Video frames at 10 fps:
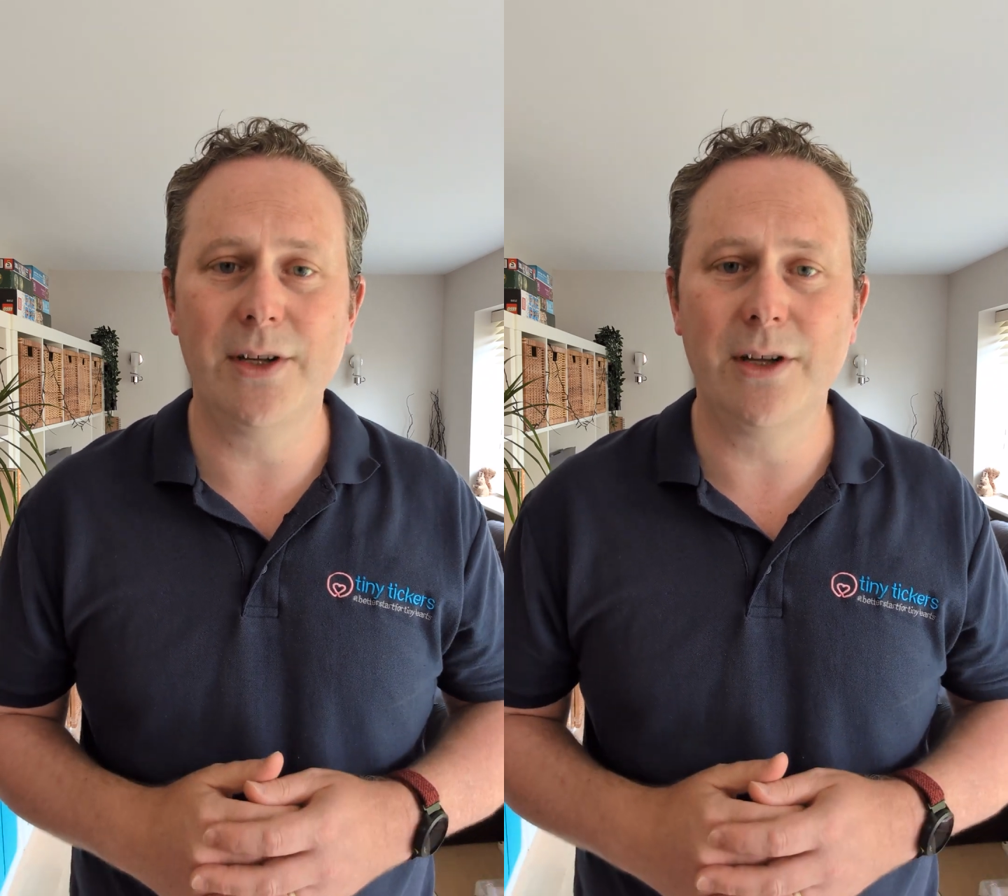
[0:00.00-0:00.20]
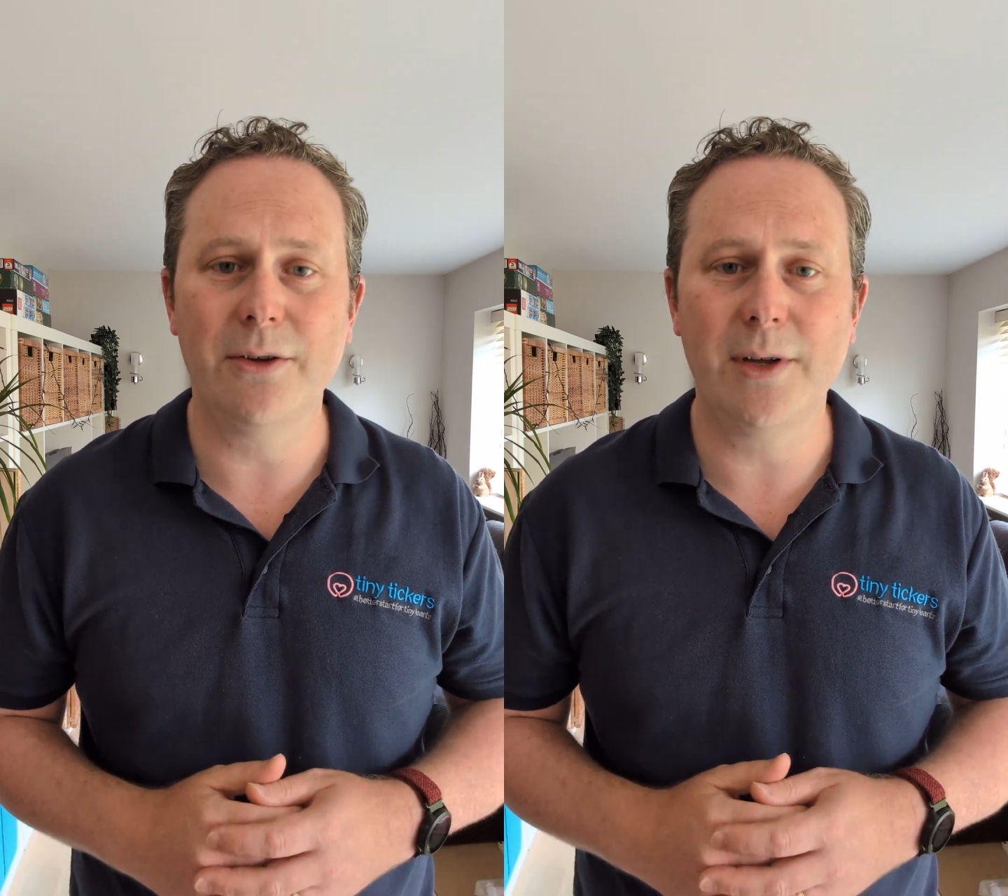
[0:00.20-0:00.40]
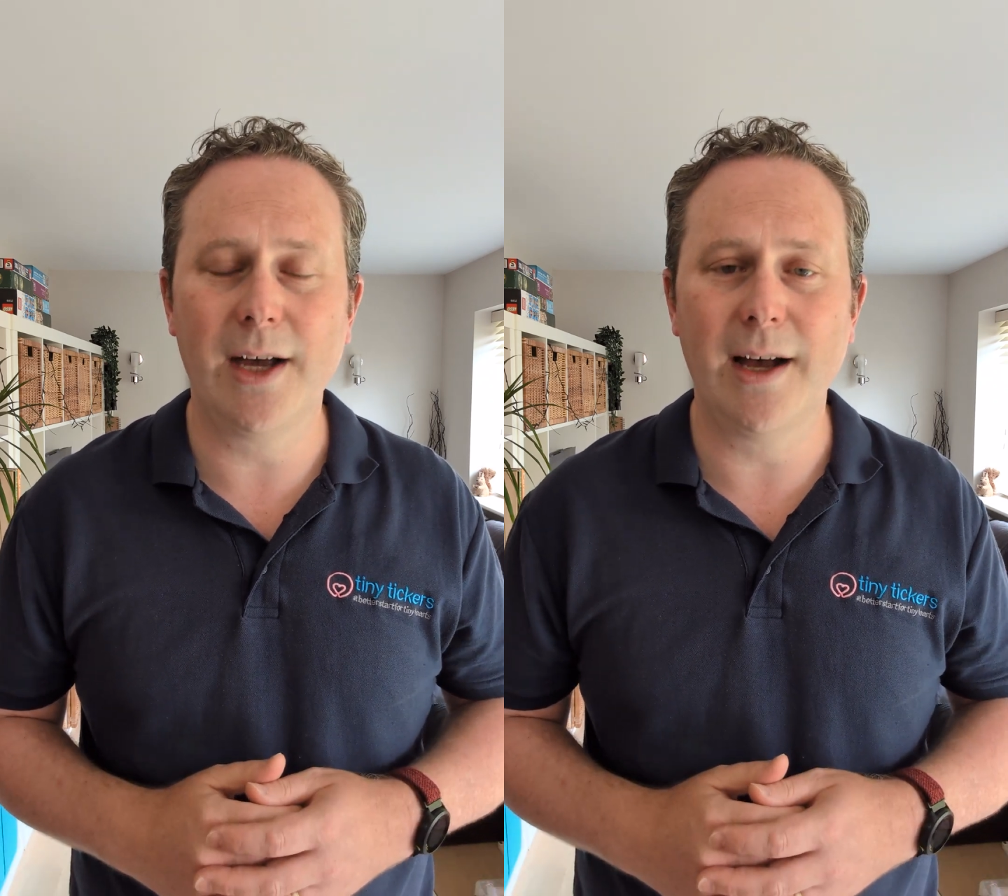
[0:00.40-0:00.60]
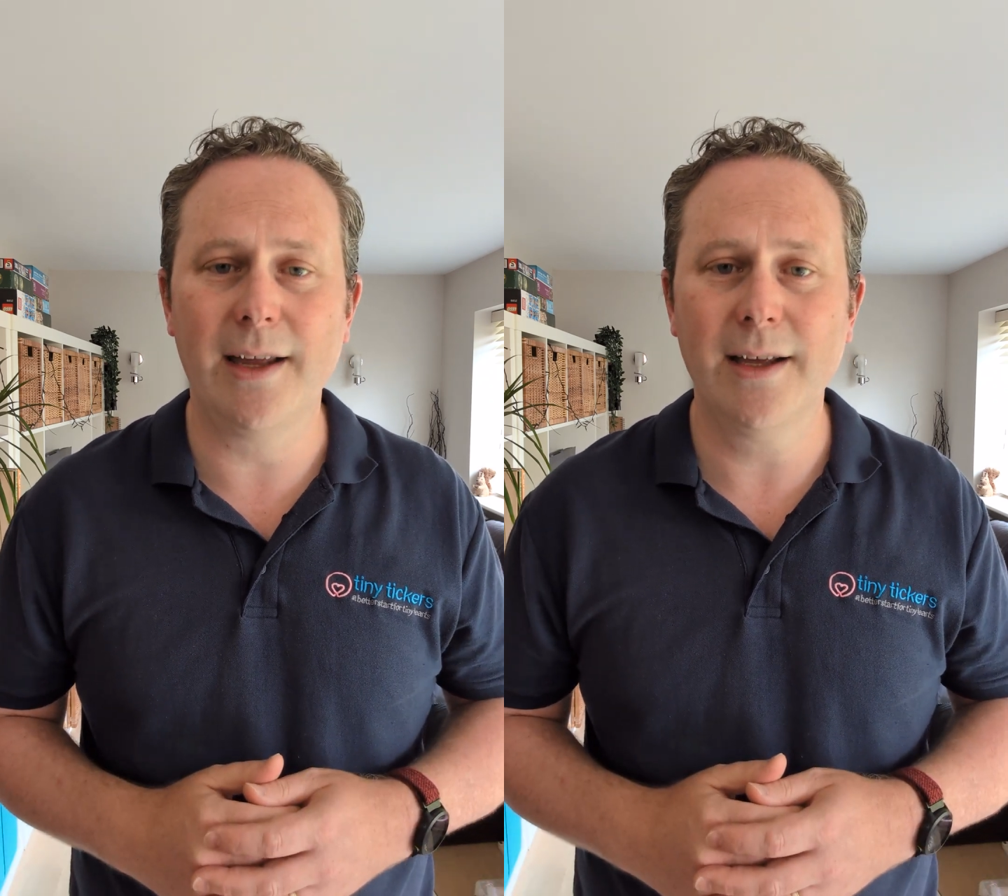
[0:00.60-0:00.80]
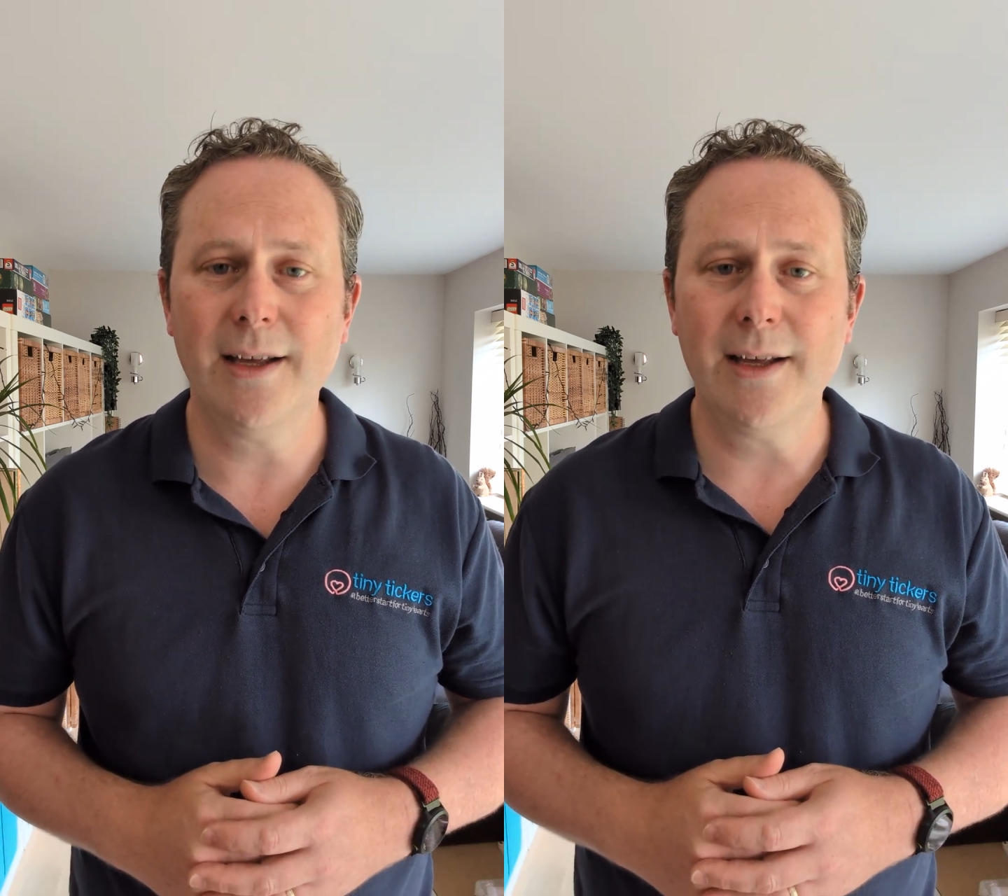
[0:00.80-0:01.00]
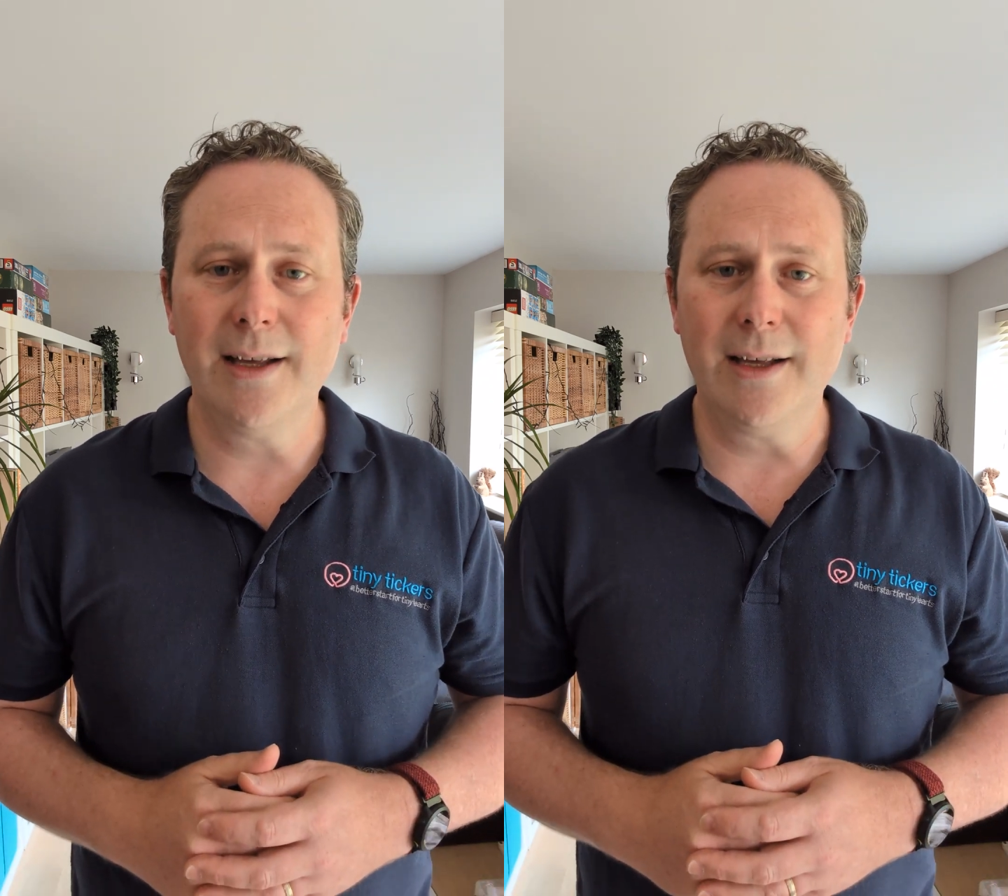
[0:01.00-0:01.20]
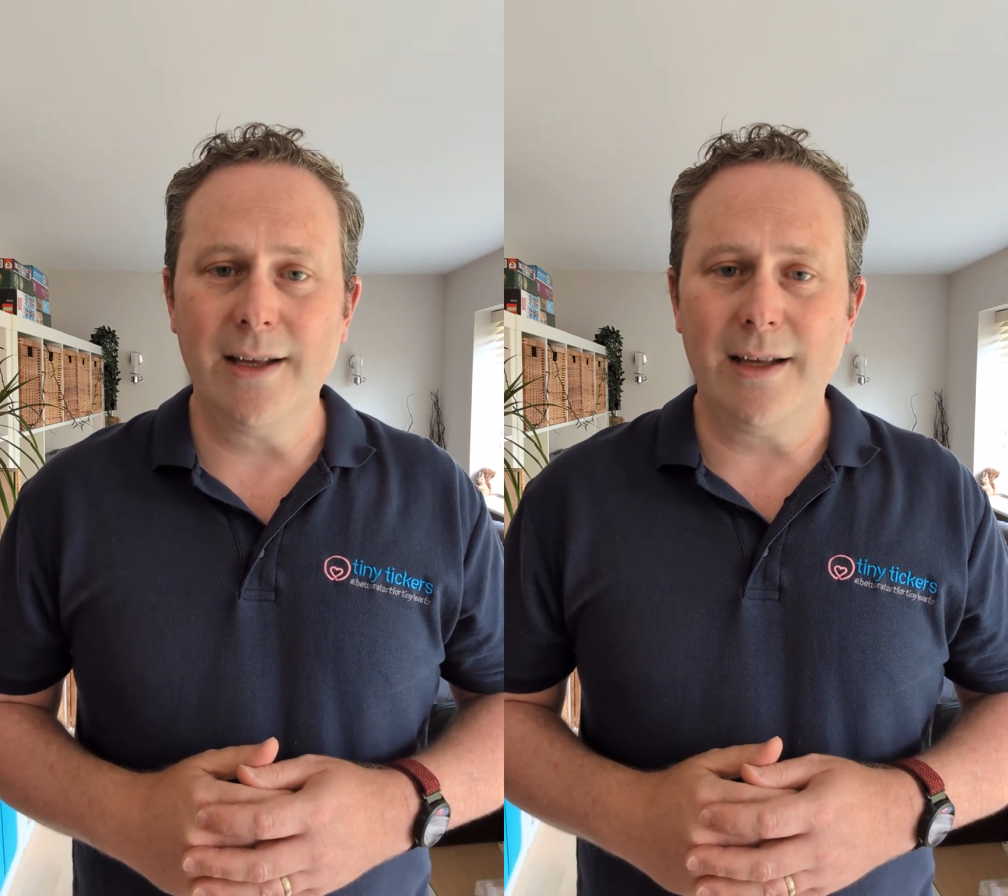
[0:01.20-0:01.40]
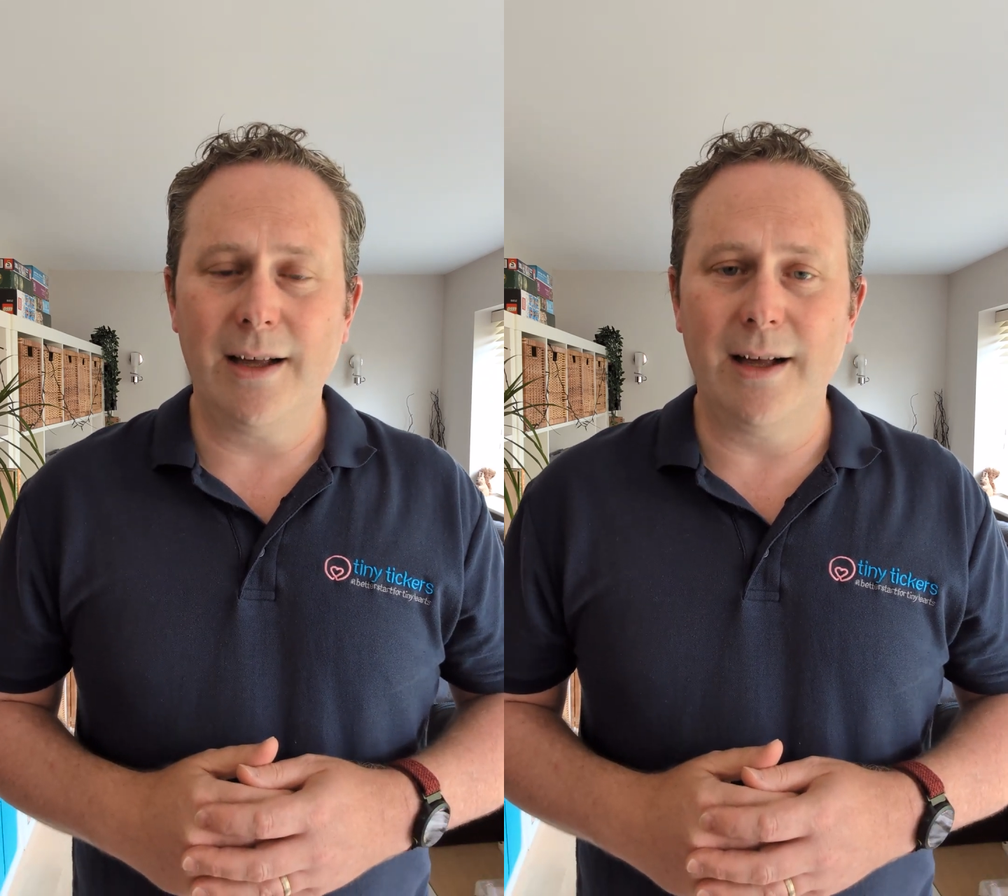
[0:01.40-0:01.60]
the
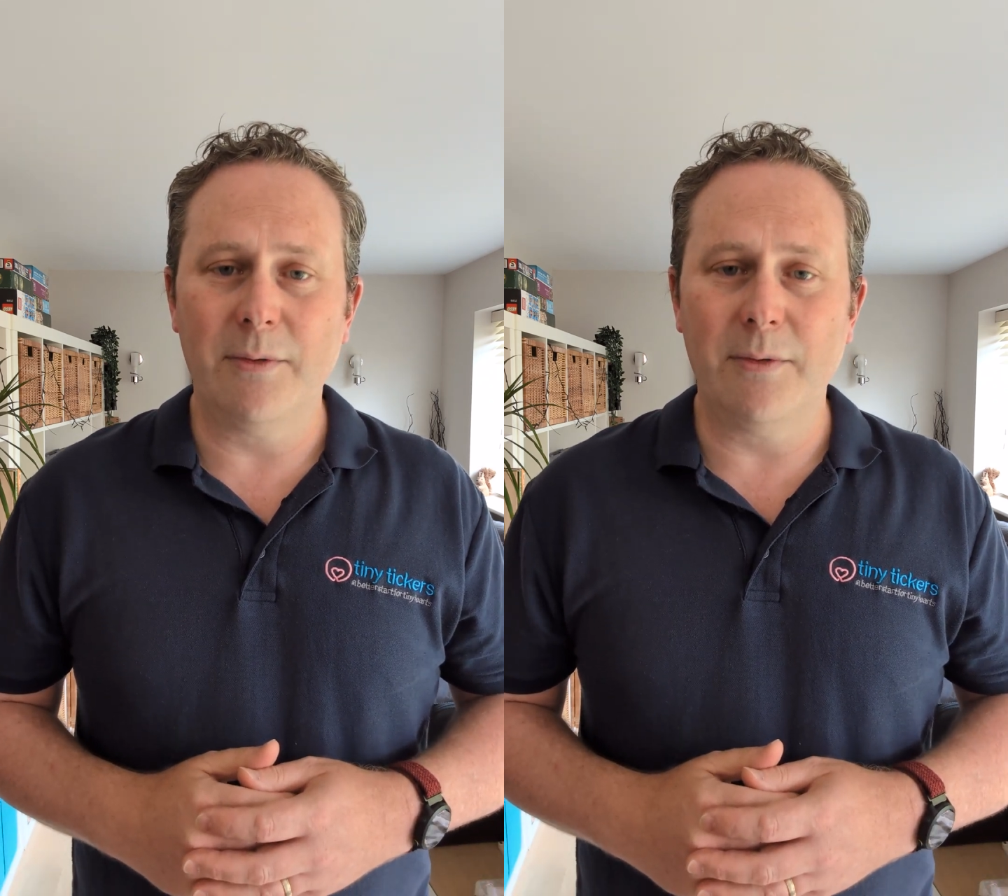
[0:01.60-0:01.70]
UK,